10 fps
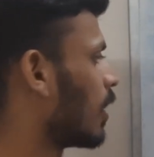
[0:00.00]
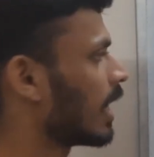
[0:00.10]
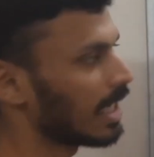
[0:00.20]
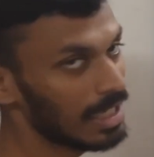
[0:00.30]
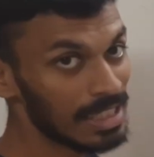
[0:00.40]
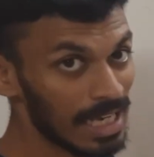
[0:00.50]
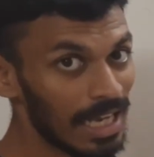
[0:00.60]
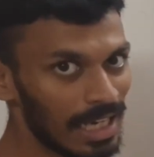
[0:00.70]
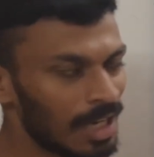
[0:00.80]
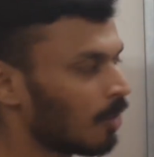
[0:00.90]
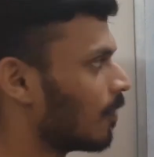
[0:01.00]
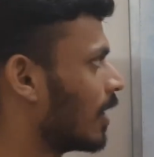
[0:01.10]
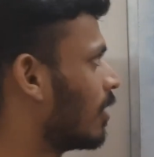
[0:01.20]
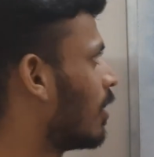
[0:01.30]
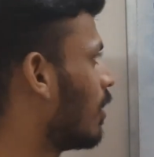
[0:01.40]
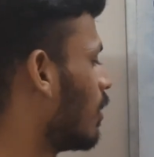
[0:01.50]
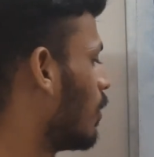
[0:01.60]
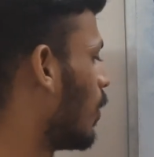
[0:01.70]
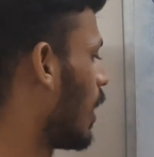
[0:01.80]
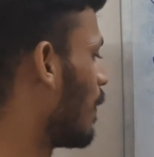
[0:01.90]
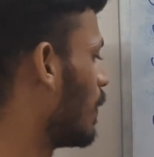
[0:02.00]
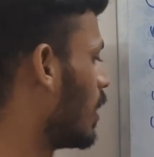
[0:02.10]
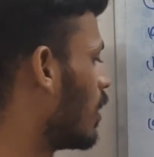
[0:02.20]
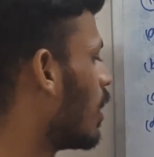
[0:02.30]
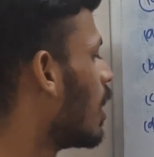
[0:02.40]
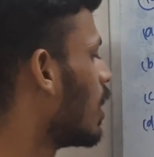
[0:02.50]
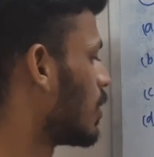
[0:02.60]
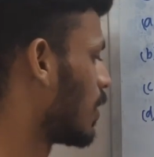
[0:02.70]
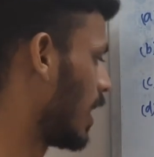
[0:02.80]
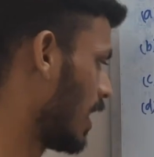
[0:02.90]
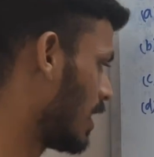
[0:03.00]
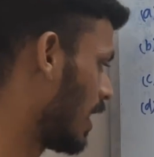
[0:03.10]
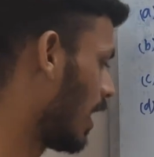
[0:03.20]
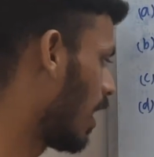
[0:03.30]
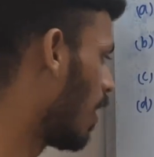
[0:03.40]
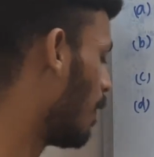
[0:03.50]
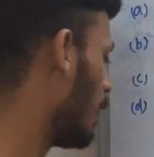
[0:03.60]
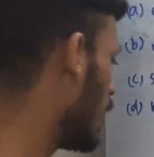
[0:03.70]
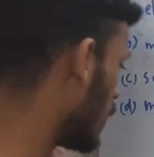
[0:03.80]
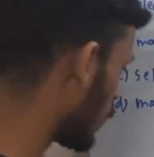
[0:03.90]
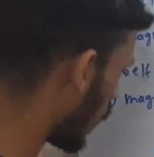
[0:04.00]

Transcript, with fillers: okay? A is area over here, not ampere. So A is area, B is